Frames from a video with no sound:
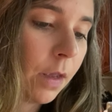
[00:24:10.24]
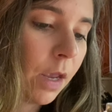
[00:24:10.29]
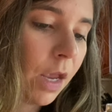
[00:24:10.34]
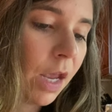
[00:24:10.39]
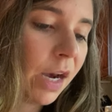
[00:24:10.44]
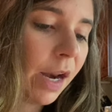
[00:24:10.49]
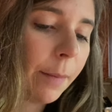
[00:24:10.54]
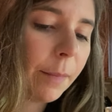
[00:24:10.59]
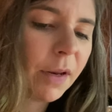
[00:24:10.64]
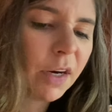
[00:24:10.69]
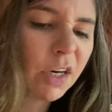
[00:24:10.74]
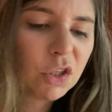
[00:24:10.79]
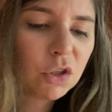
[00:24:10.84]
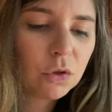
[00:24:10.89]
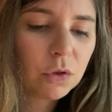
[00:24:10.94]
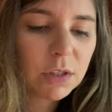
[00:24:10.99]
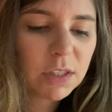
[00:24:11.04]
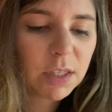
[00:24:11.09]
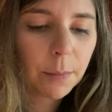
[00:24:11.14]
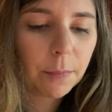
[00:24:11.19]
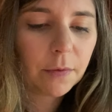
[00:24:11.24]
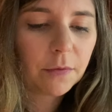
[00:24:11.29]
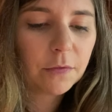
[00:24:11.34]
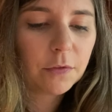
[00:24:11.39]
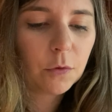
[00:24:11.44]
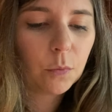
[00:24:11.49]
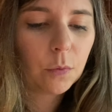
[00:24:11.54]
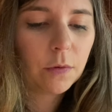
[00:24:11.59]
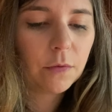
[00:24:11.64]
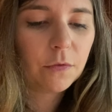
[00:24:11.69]
And I'm gonna do some of
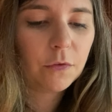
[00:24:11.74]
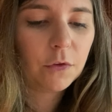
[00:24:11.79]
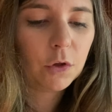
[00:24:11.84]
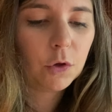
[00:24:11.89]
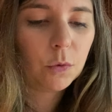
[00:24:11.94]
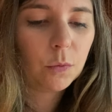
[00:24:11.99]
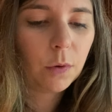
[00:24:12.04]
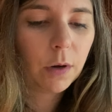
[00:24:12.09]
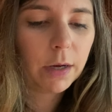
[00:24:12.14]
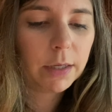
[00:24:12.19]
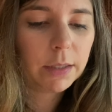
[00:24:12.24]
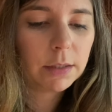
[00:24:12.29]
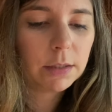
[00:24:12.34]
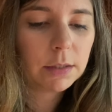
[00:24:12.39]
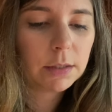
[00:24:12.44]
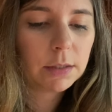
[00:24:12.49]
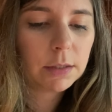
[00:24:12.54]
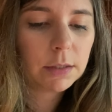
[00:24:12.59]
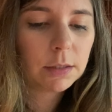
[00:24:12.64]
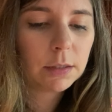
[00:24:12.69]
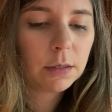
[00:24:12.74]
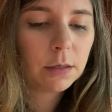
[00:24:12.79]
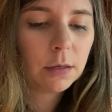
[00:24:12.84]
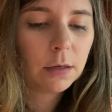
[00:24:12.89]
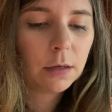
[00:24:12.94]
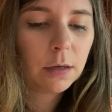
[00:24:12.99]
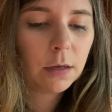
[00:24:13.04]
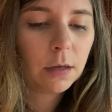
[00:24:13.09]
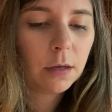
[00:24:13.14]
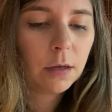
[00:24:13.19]
the review ones
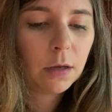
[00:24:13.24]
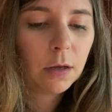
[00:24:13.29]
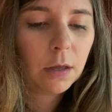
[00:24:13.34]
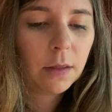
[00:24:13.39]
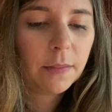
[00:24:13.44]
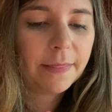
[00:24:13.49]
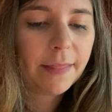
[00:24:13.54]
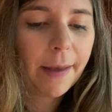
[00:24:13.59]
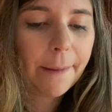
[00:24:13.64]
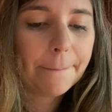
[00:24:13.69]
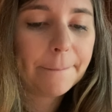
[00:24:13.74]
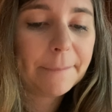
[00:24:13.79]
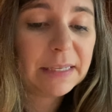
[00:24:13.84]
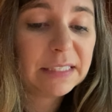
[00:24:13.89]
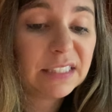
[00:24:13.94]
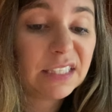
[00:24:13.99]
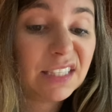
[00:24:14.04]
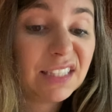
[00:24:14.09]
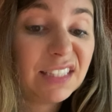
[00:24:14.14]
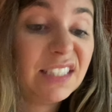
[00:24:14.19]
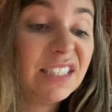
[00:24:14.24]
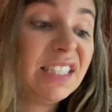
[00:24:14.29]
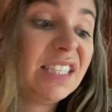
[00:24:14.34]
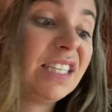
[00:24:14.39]
that Mrs.